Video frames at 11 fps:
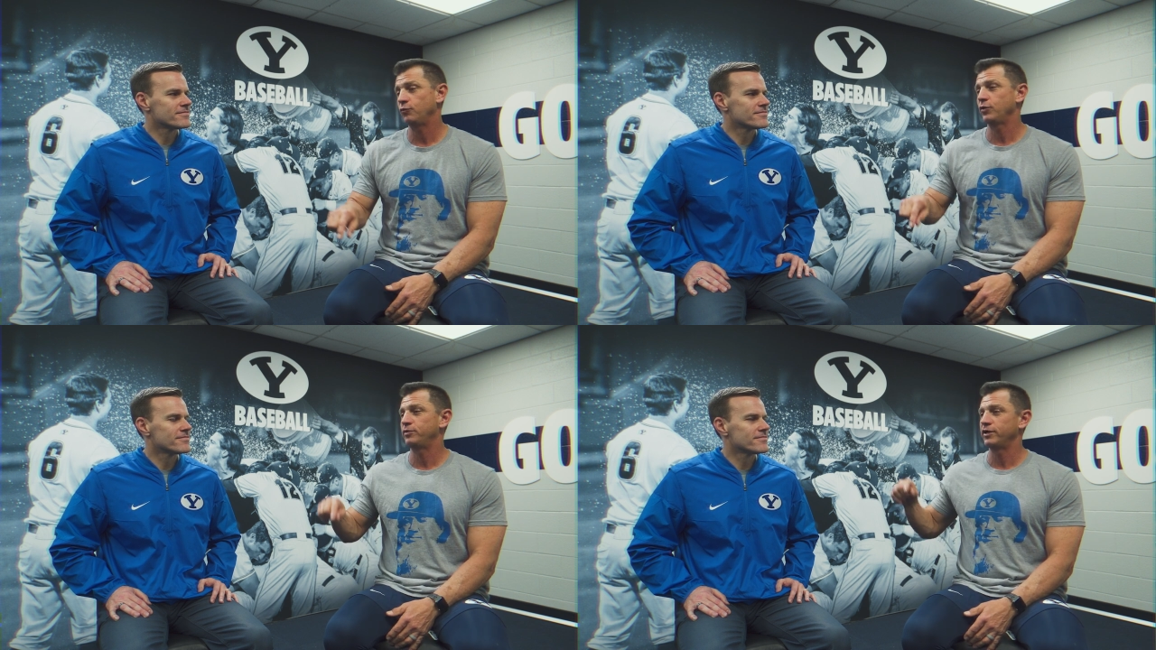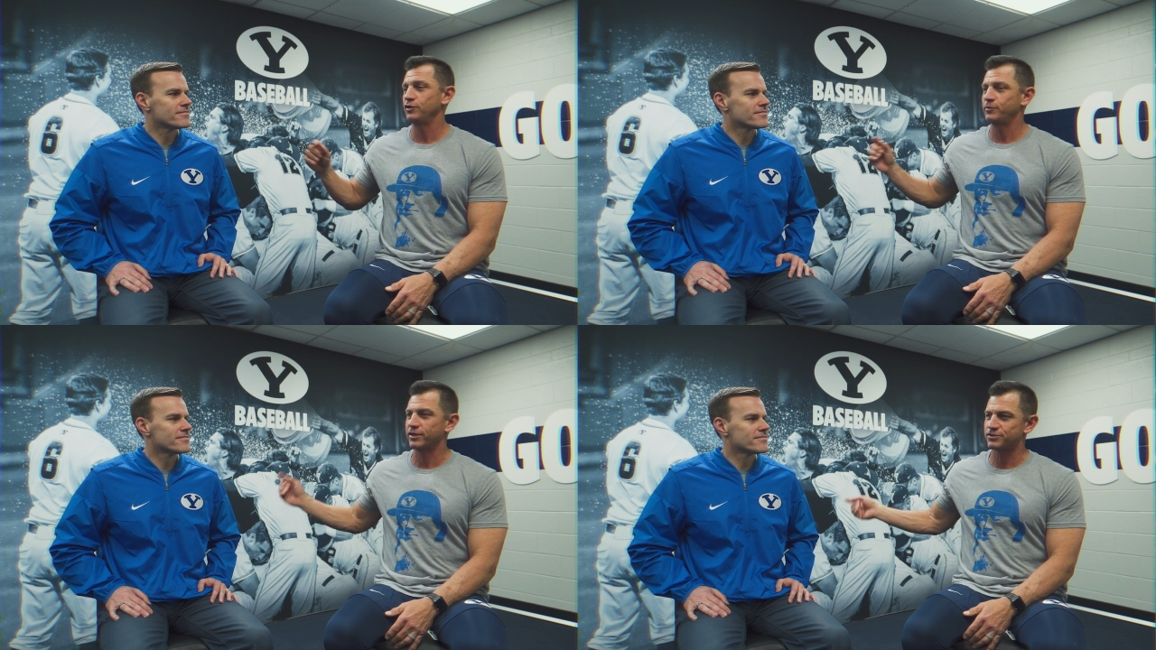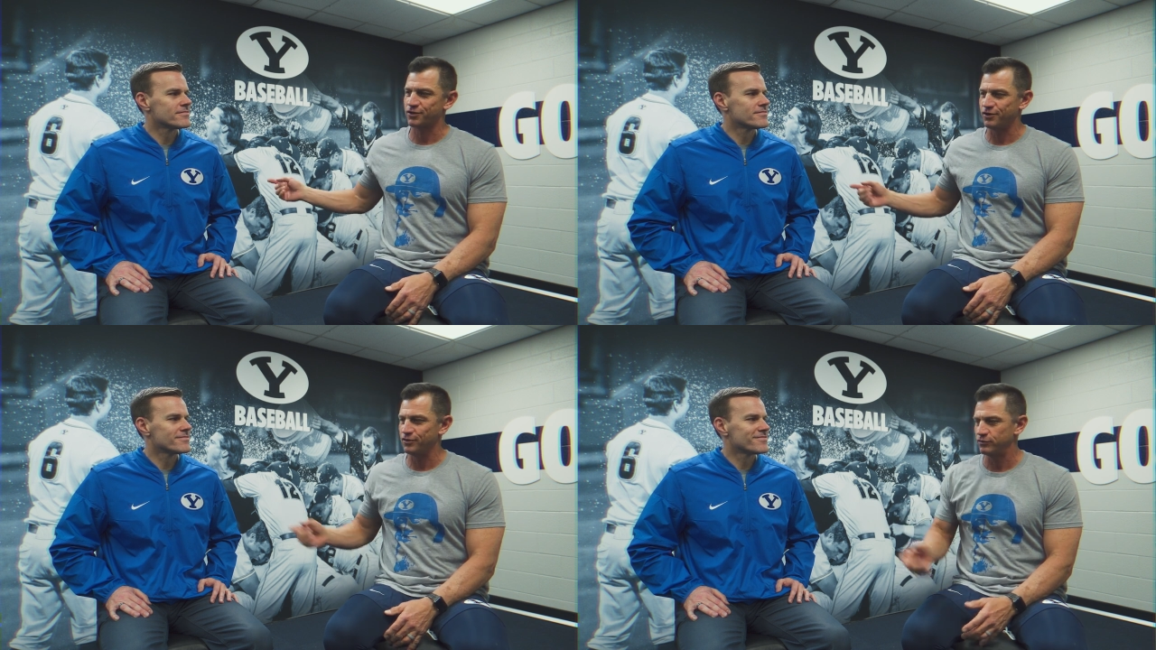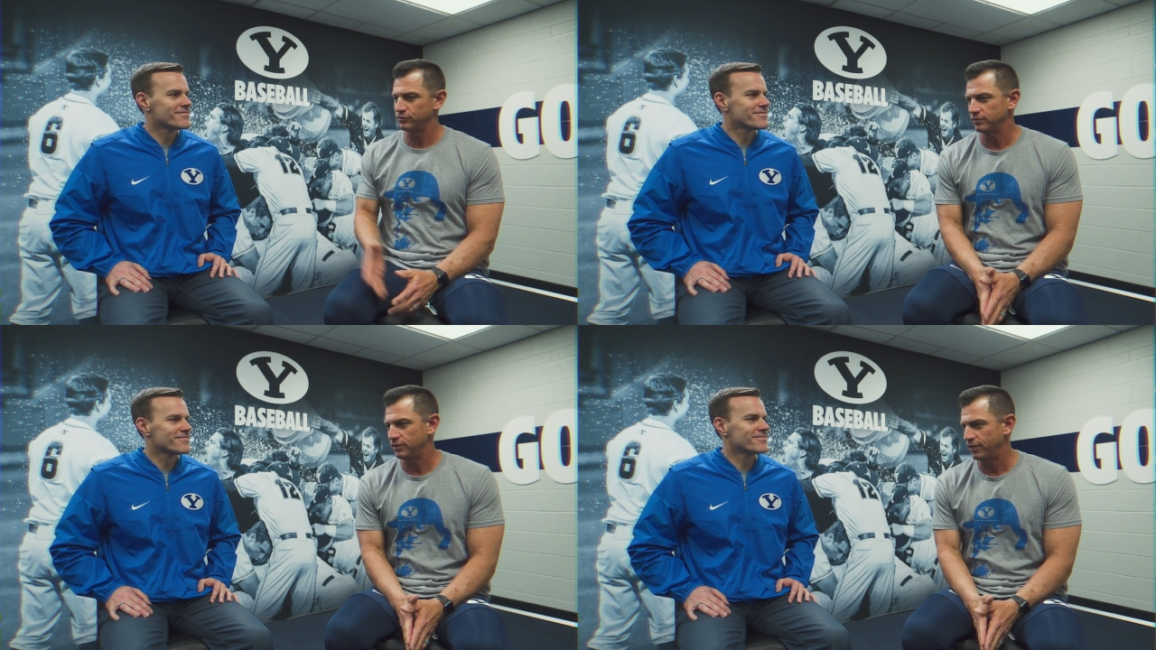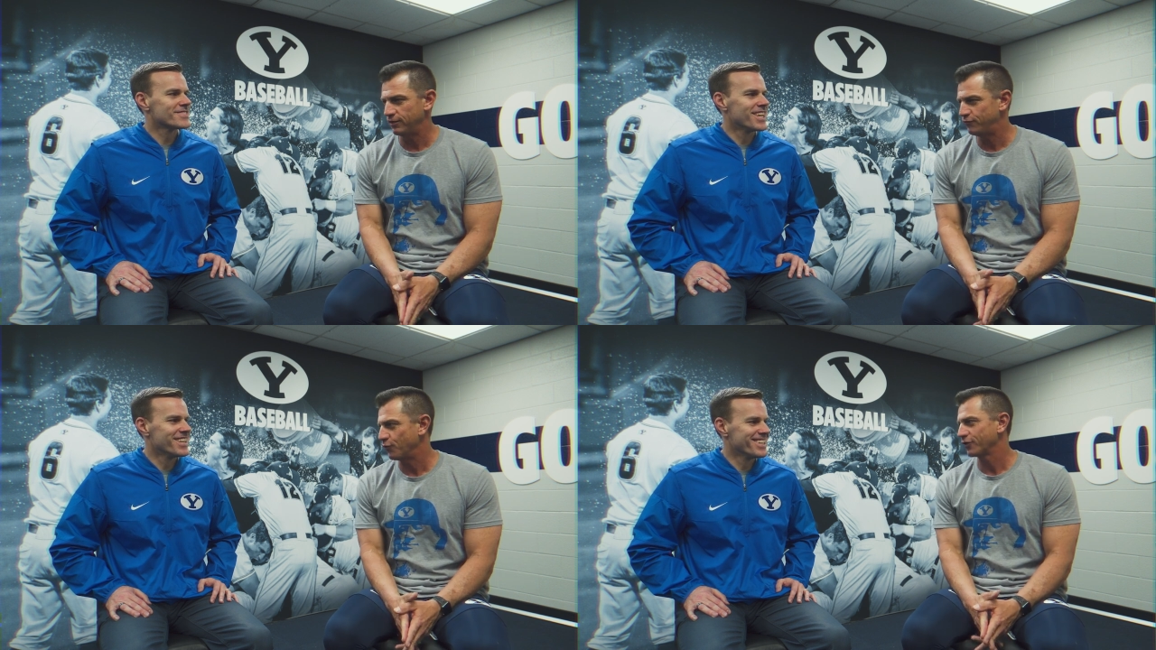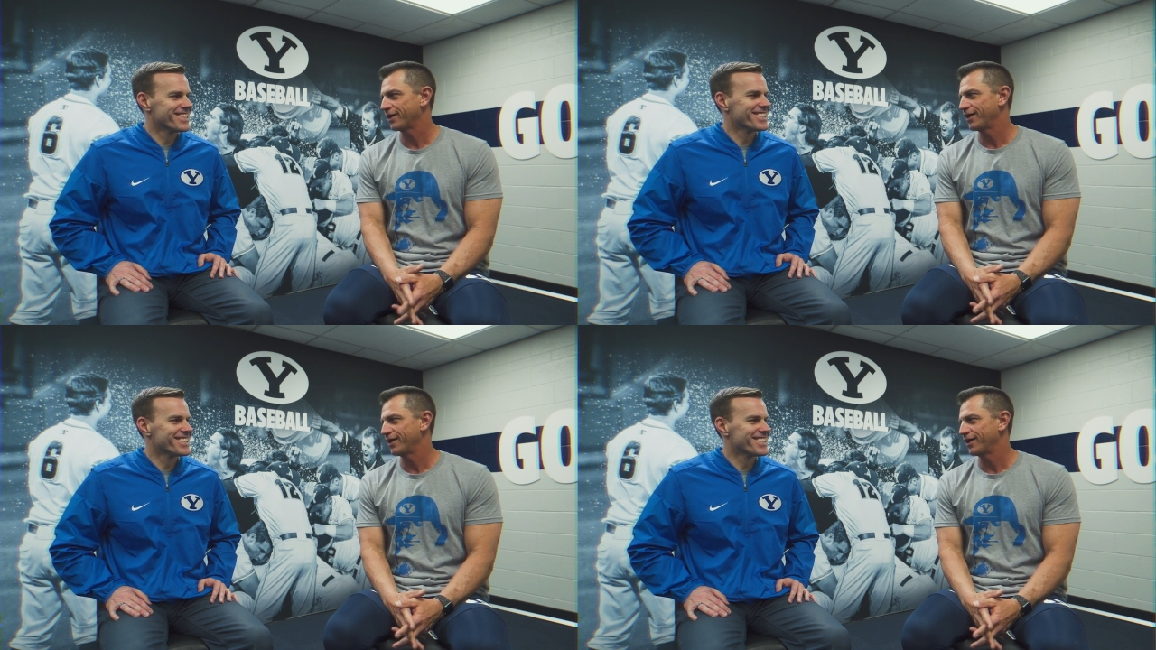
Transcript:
Speaker 1: We play New Mexico uh, four